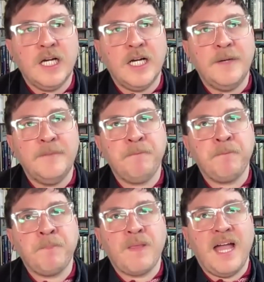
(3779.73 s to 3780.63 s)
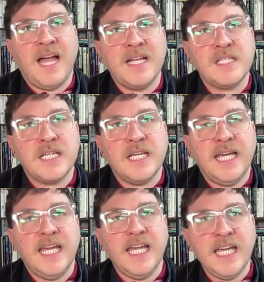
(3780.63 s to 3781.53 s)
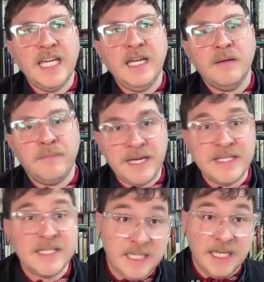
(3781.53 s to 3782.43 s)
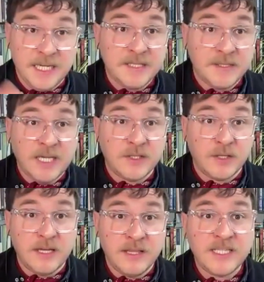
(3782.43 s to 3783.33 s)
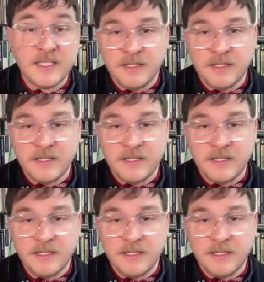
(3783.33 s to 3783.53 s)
Um, and he basically is is this